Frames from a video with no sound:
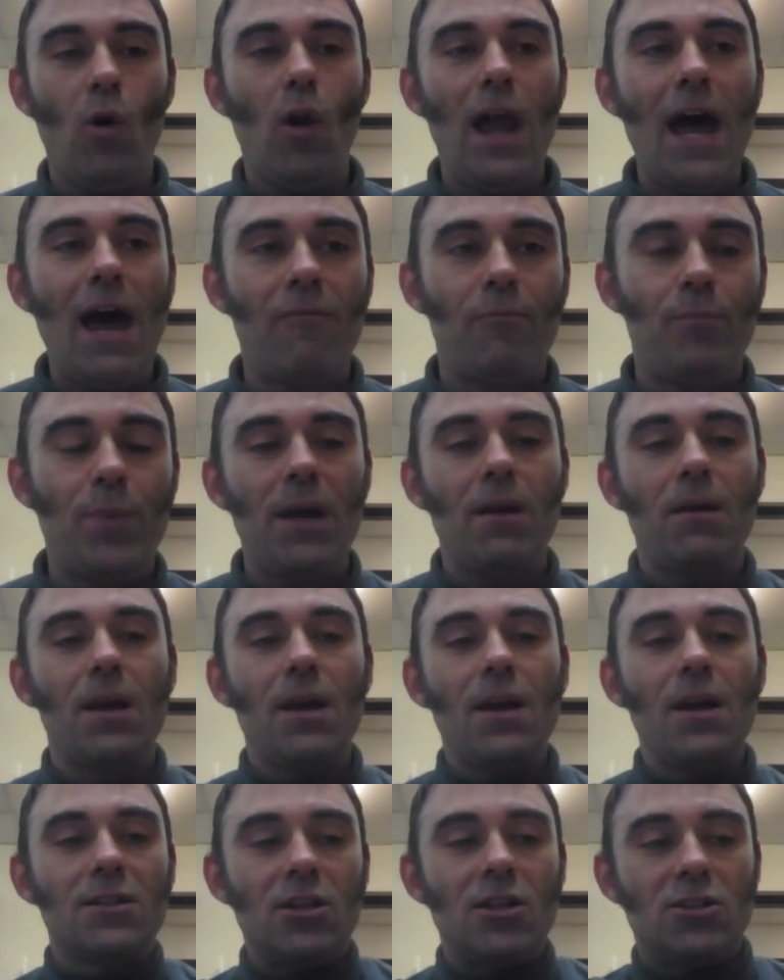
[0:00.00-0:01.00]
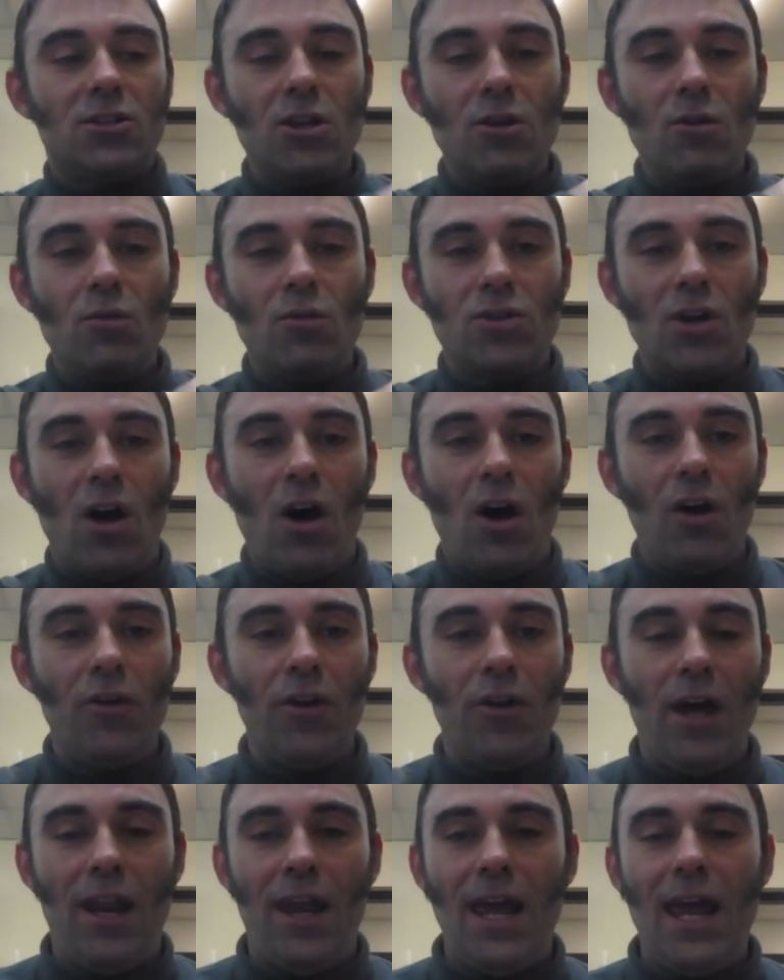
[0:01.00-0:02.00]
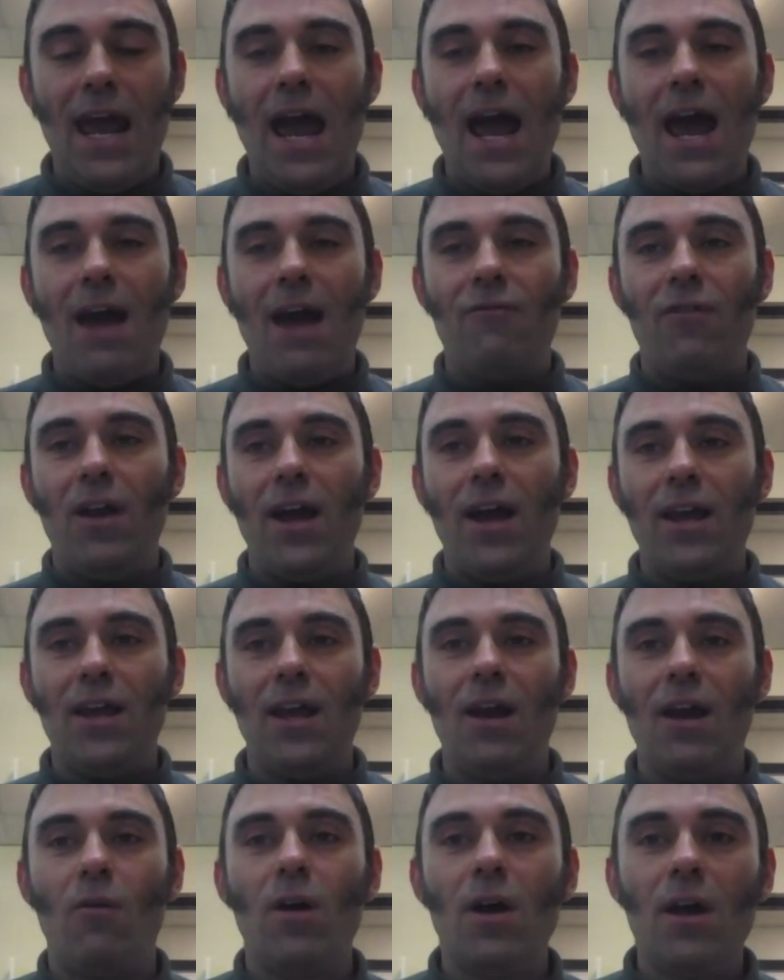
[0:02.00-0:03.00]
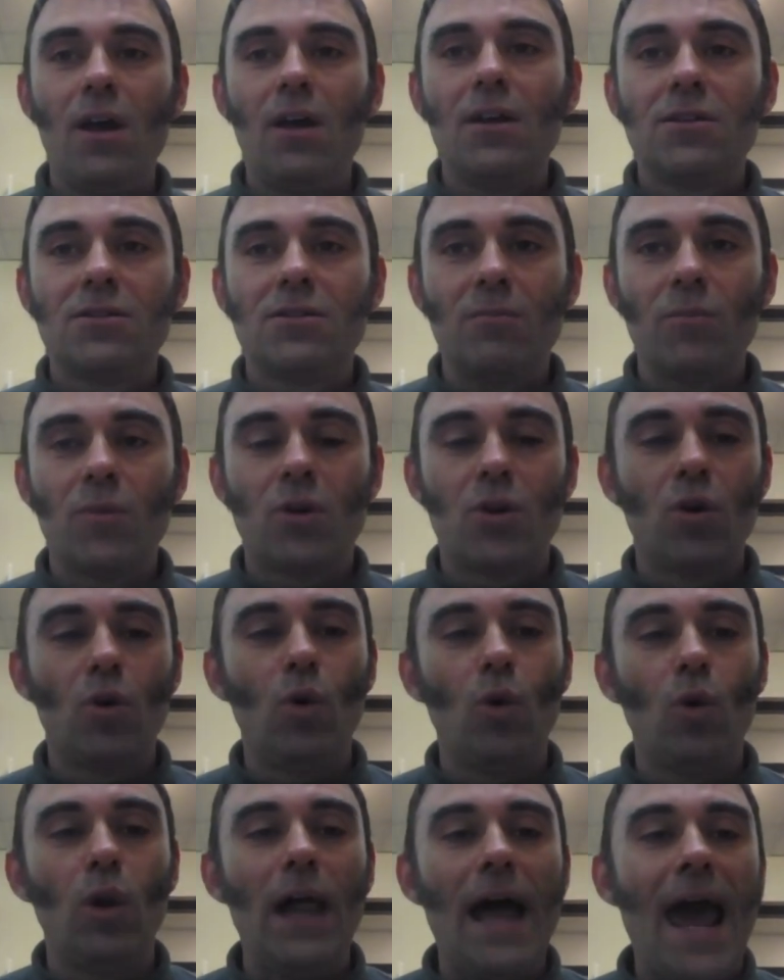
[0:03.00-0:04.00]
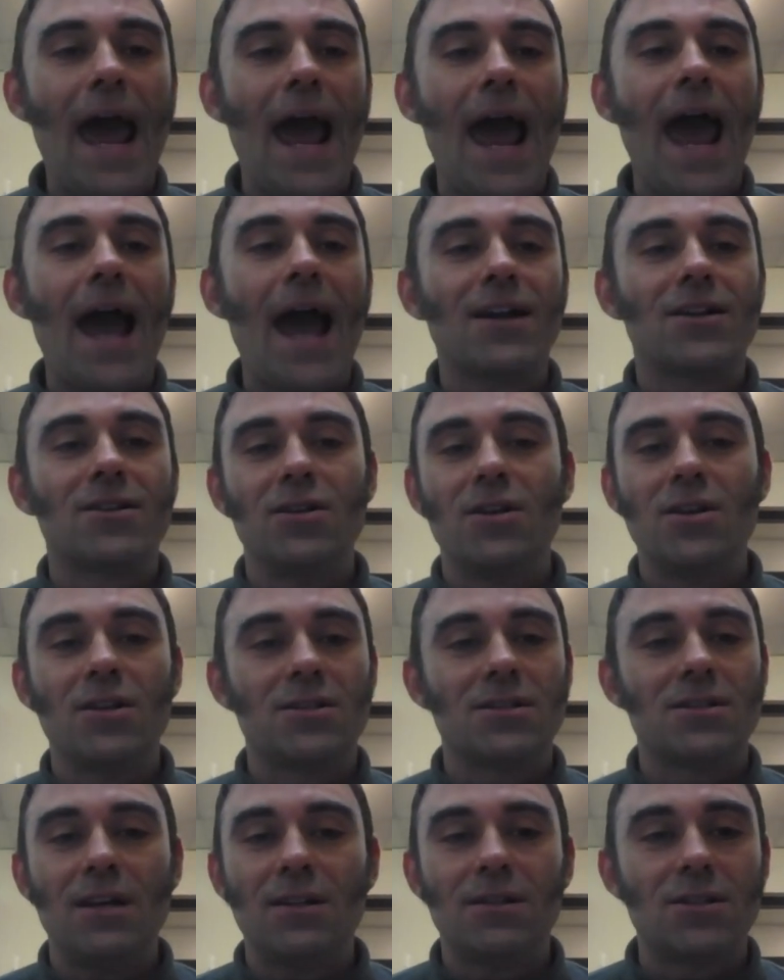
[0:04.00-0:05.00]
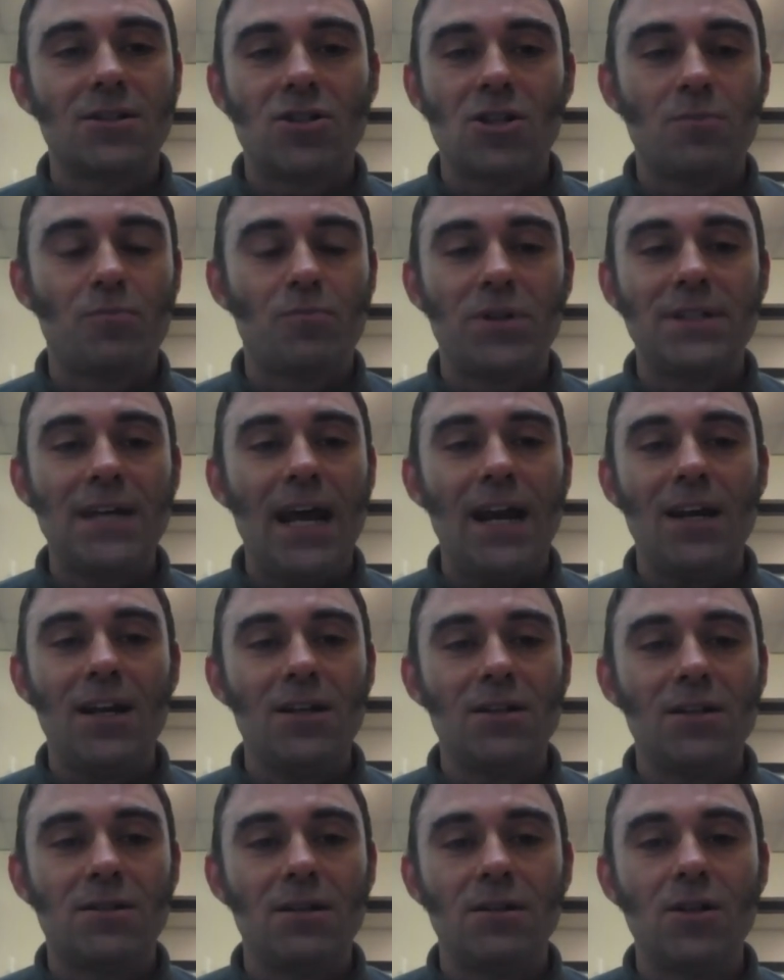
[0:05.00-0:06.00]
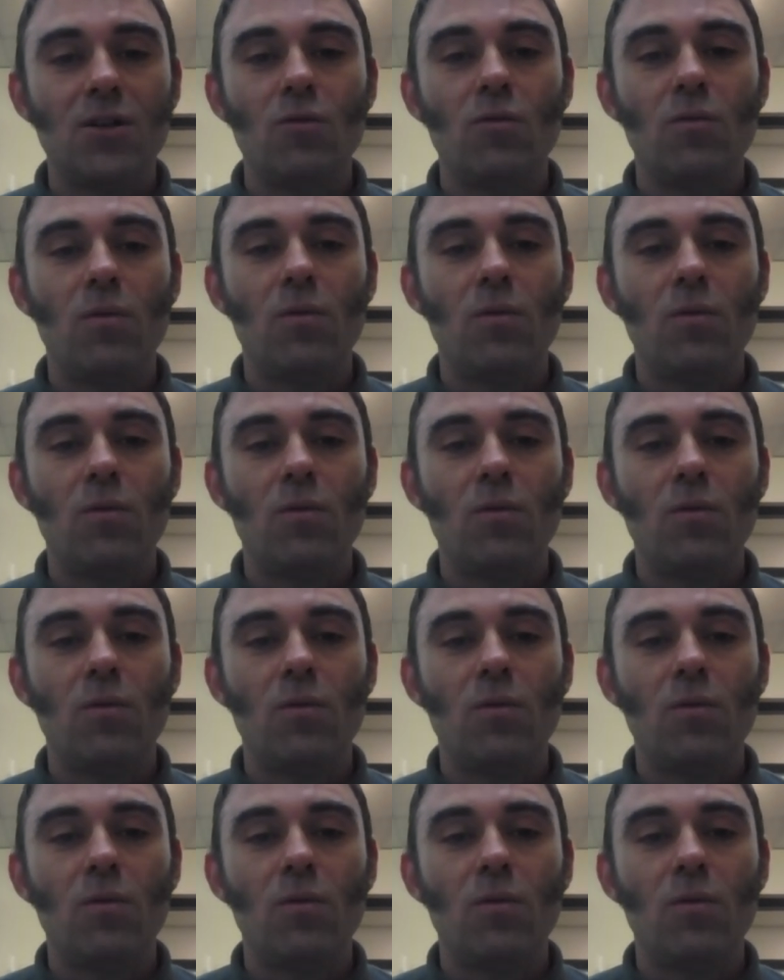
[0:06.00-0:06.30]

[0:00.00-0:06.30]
all have big tattoos on and they have like you know some cool a- actors that just pretending to do